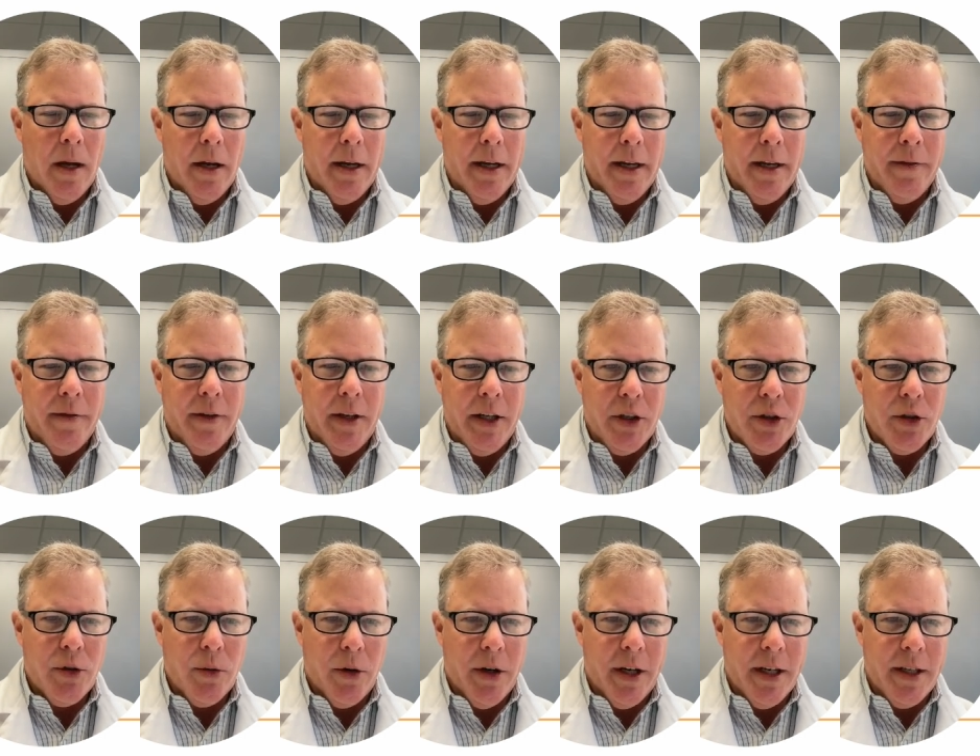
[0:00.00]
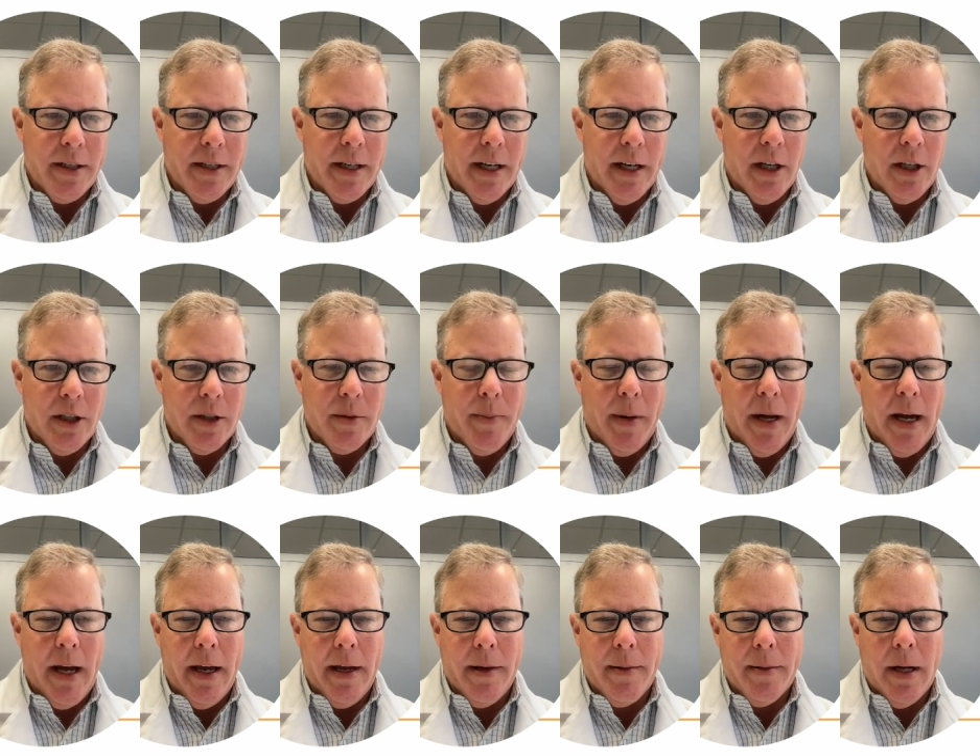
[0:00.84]
in these sorted cells
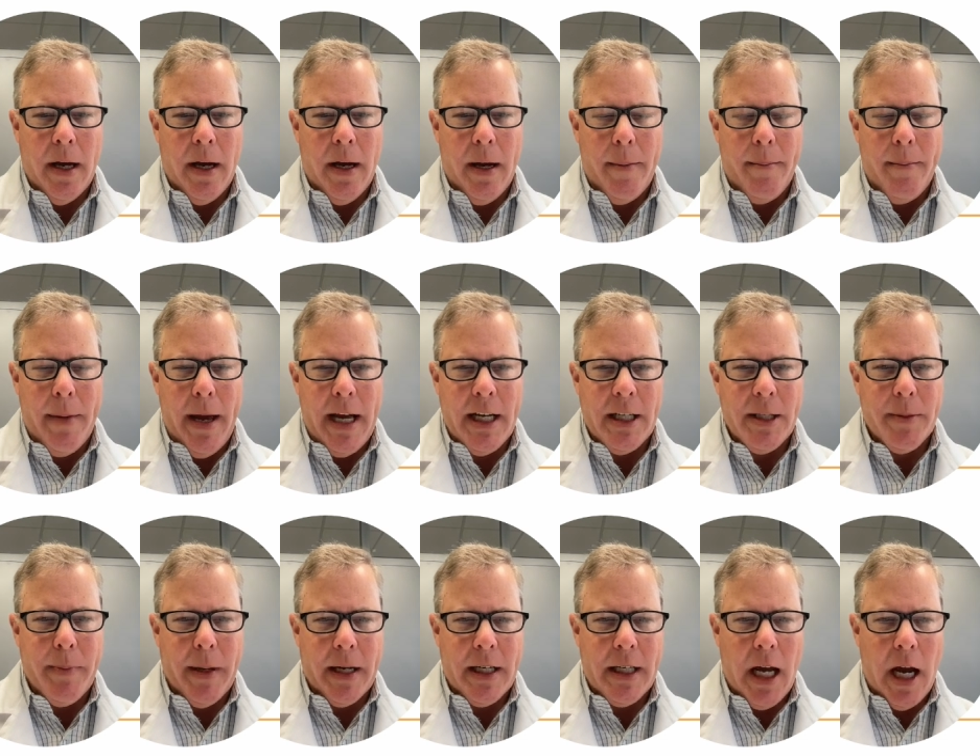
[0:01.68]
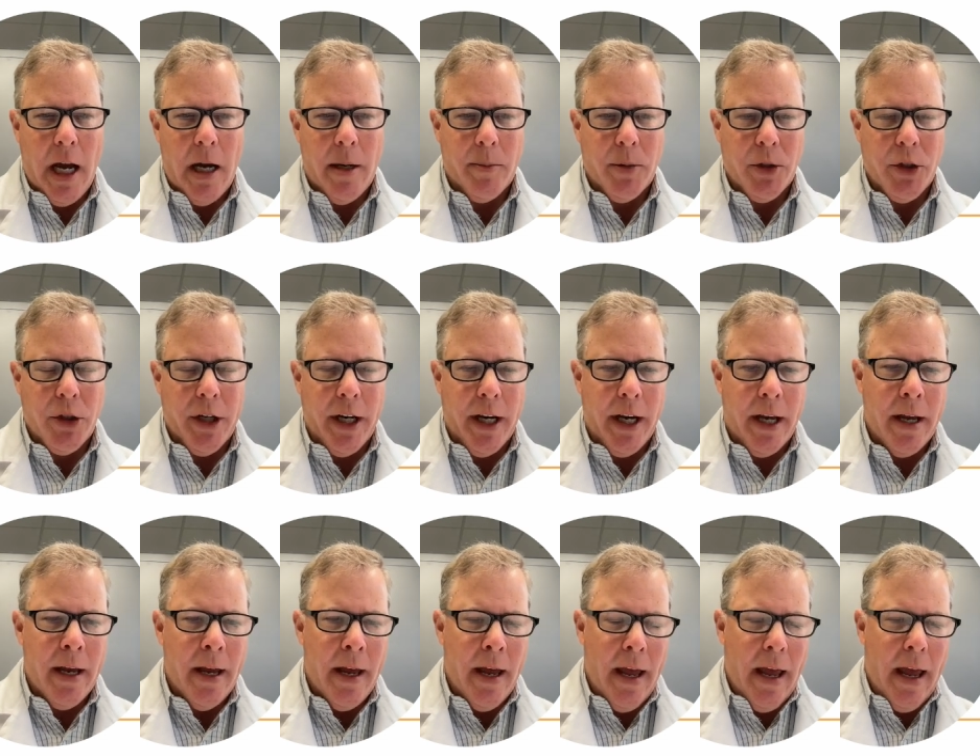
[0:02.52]
by mass spectrometry.
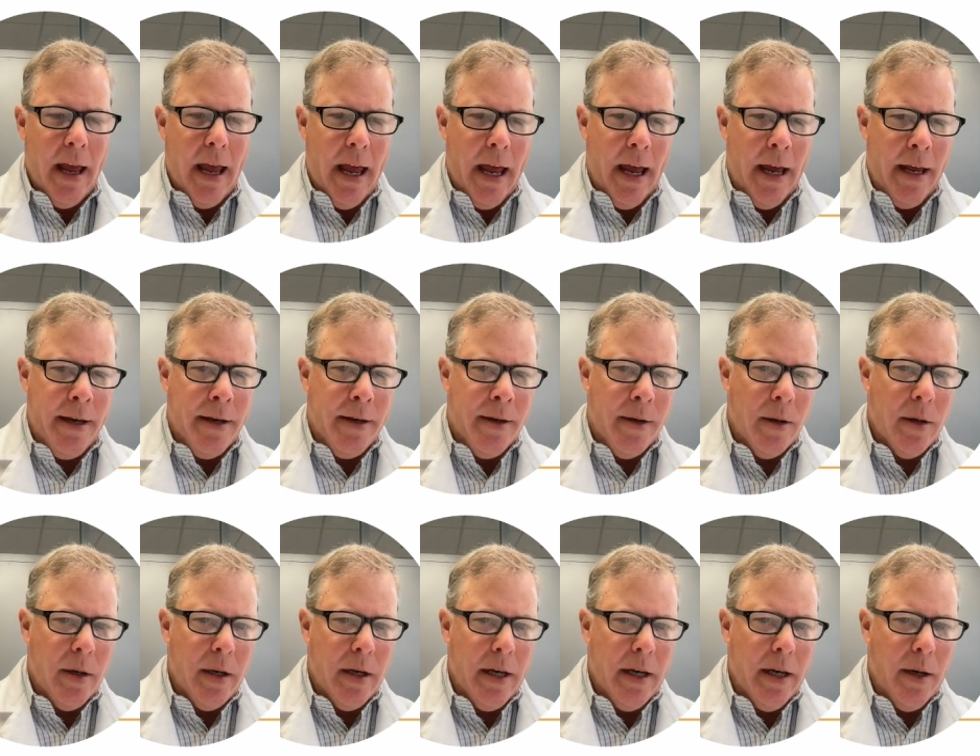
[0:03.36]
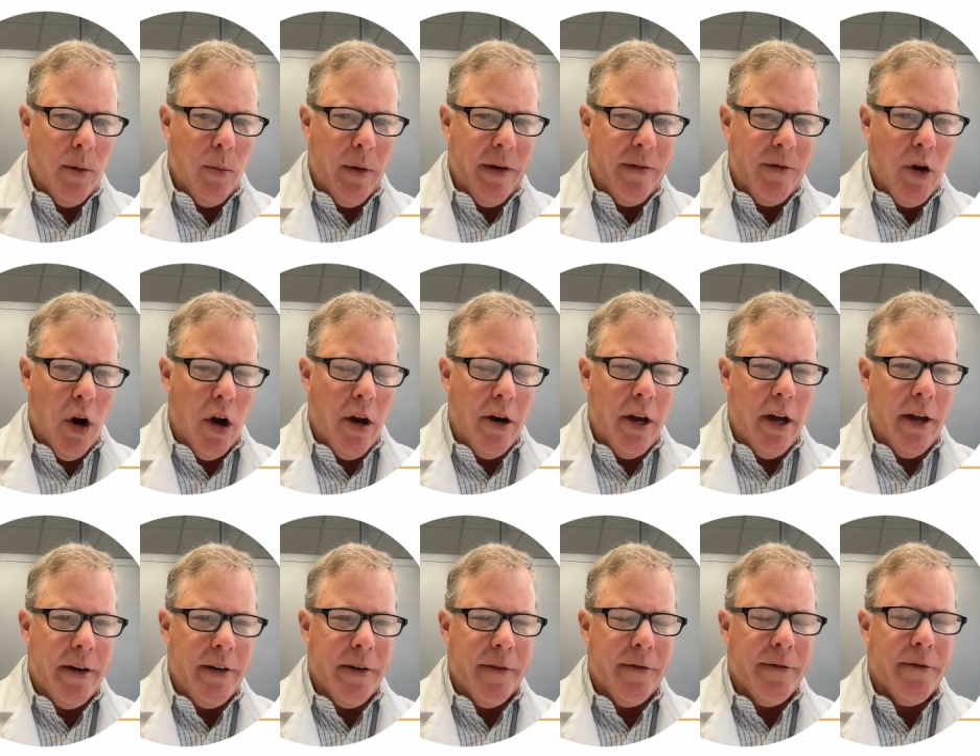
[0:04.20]
And we've gone
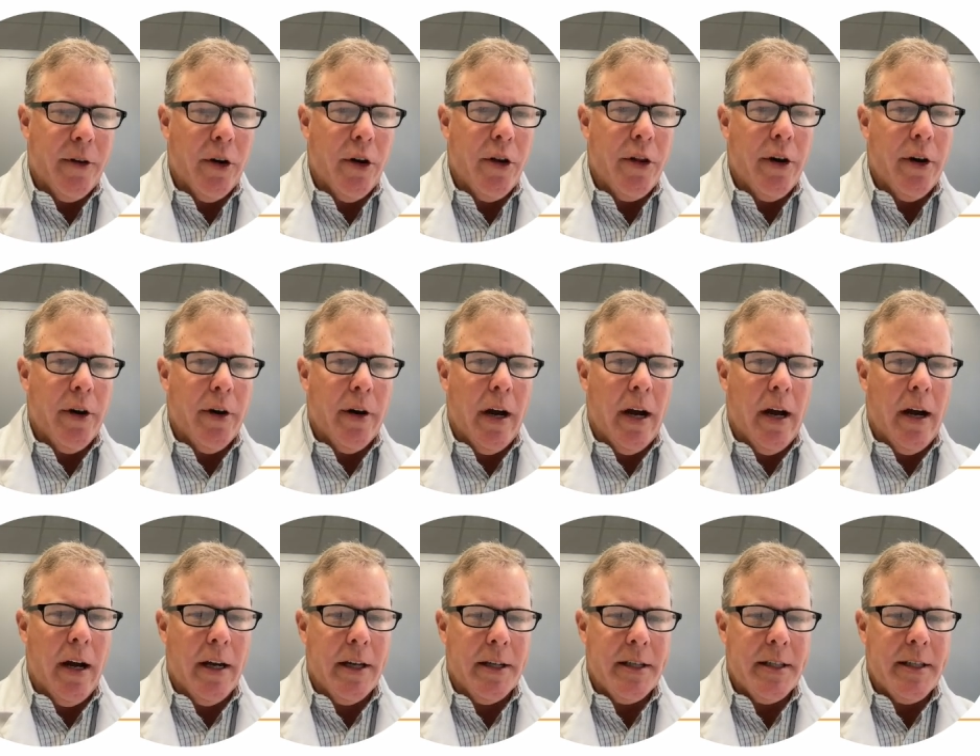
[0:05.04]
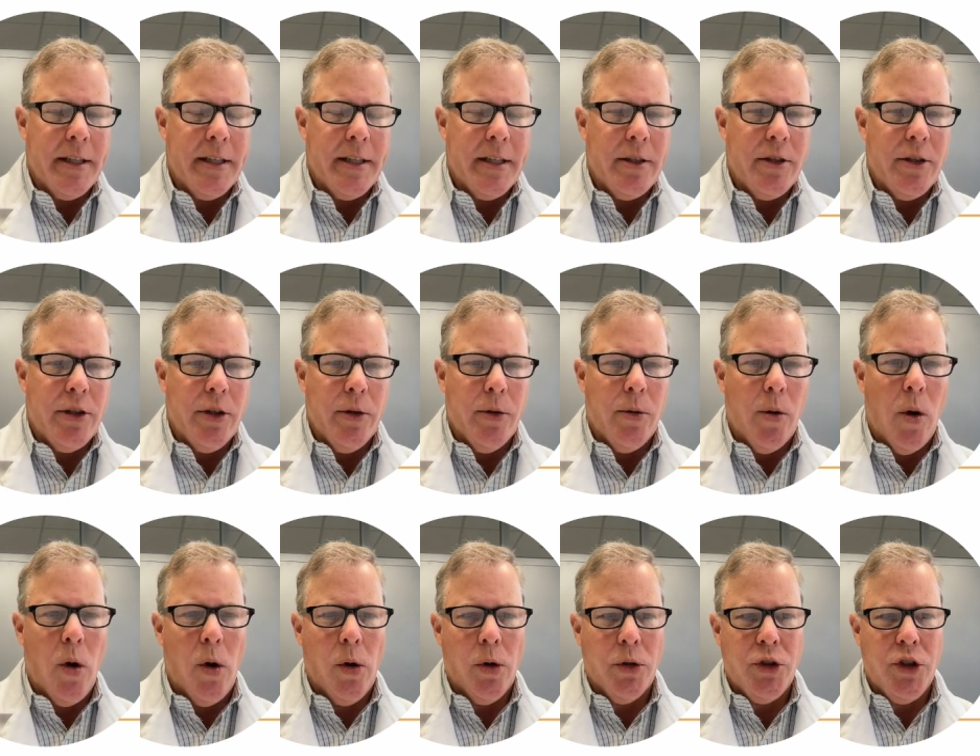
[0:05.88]
on to further do
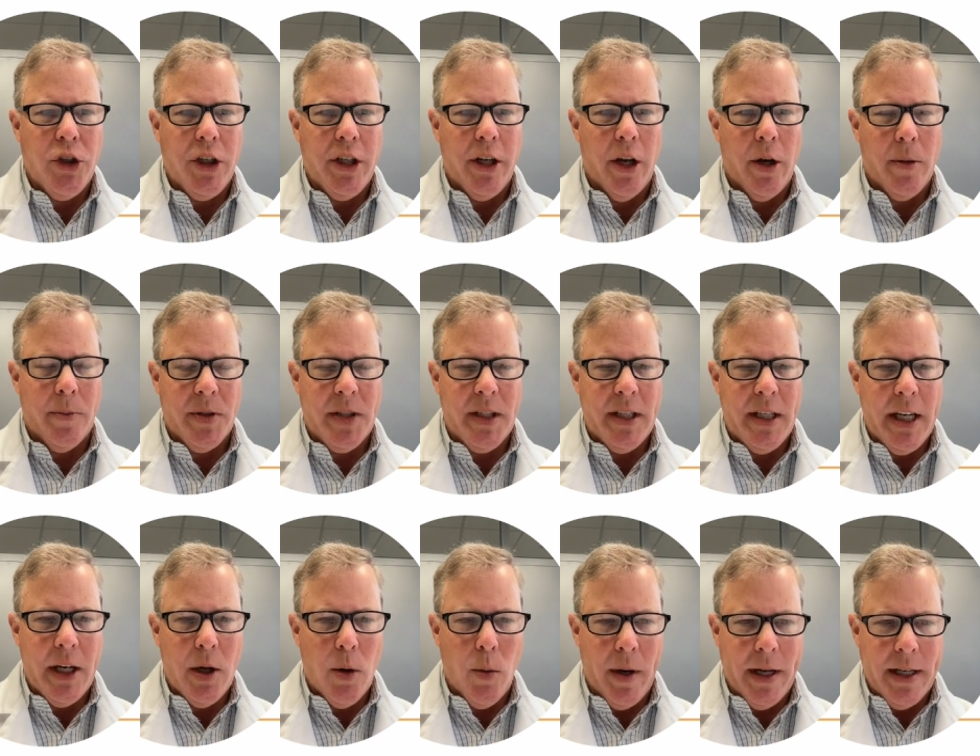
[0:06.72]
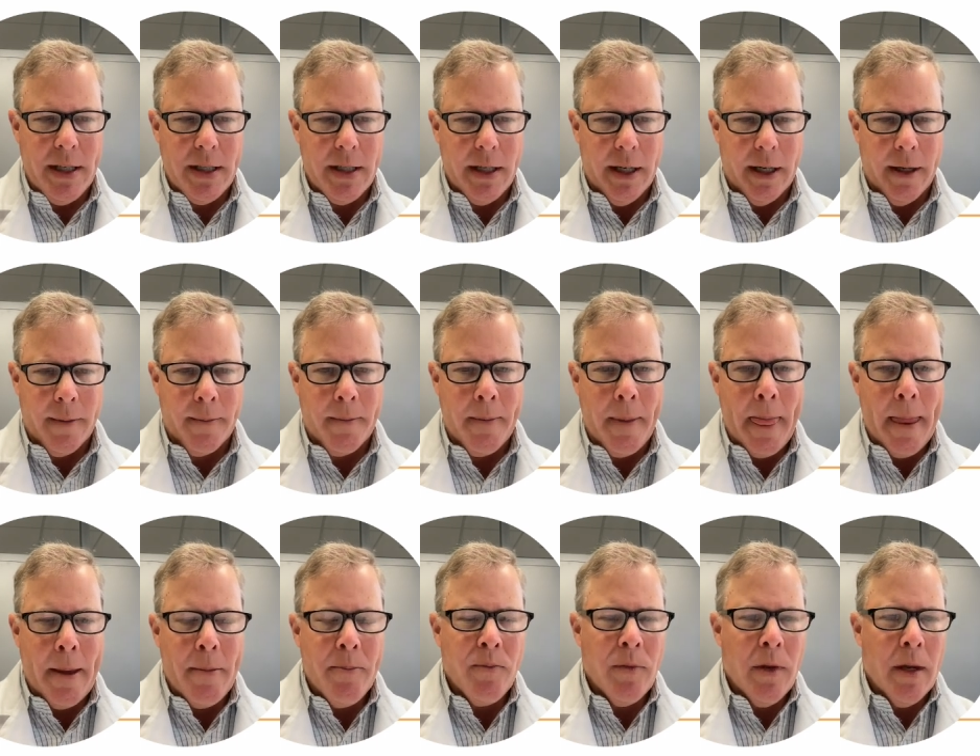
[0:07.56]
whole genome sequencing
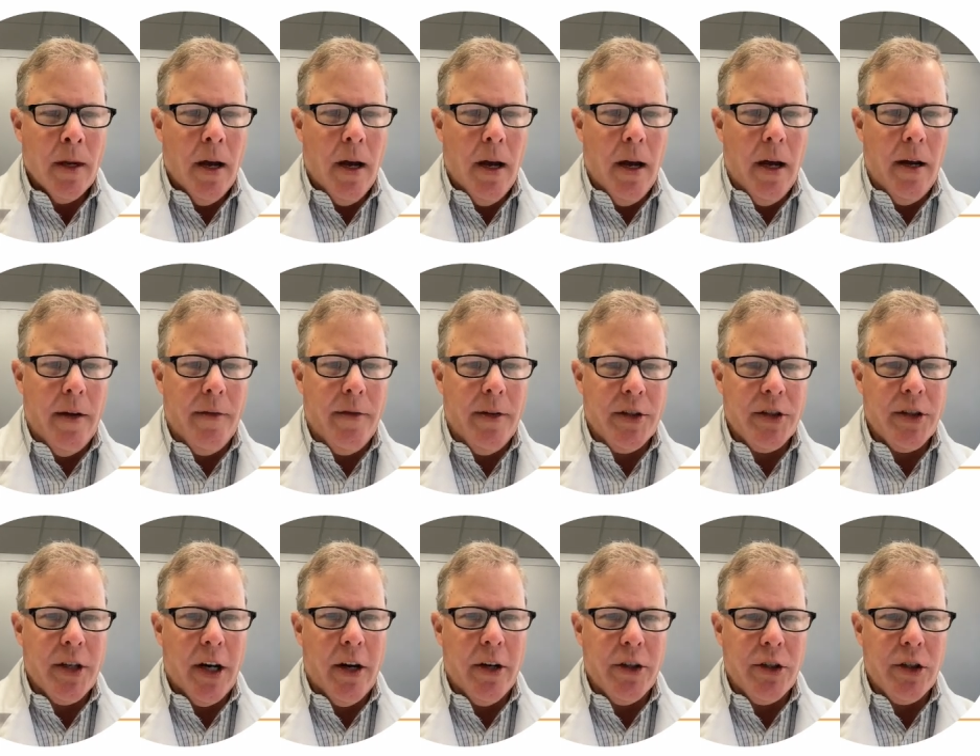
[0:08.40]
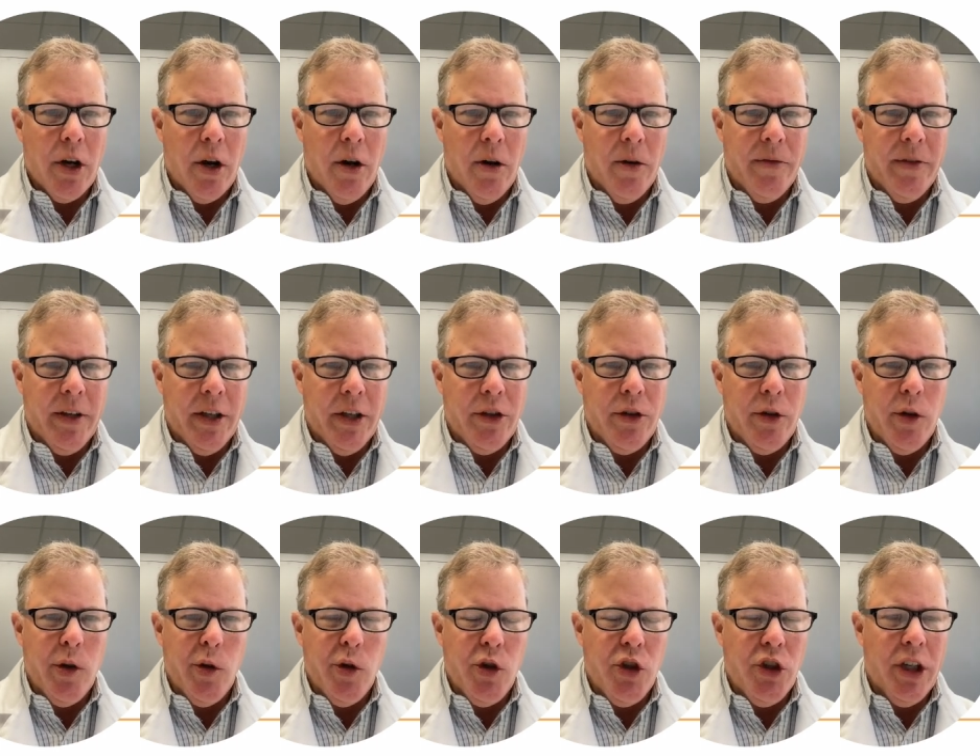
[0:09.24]
of the
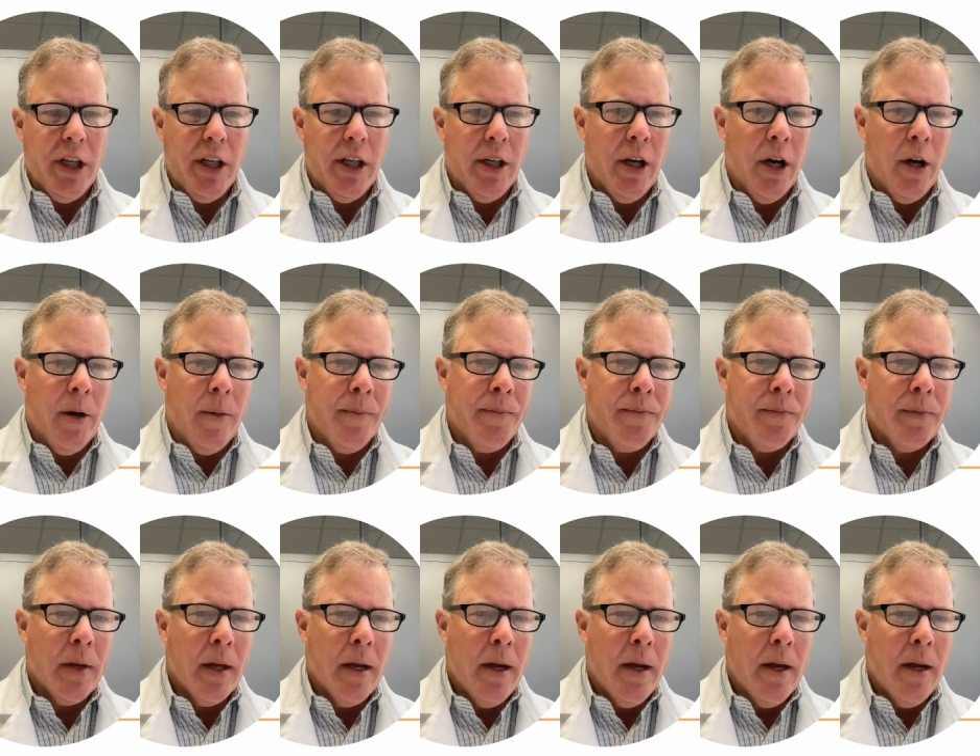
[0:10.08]
SARS-CoV-2 genome